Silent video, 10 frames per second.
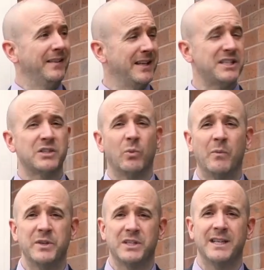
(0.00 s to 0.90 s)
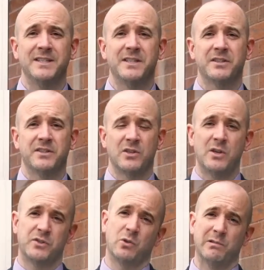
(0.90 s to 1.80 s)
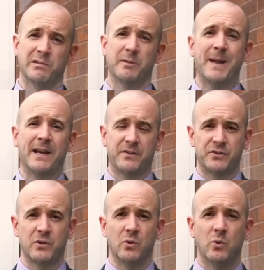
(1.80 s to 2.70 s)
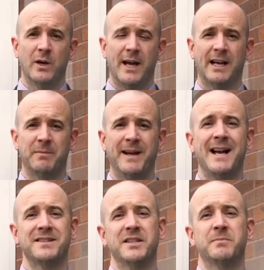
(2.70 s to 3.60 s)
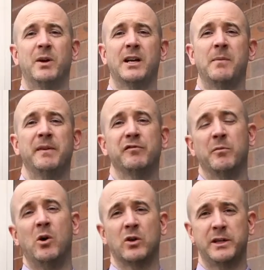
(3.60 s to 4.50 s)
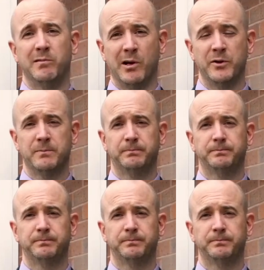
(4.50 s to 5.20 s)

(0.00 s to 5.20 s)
This is the one which leads into the science corridor at the back of the school and can be accessed by coming from Hockley Road.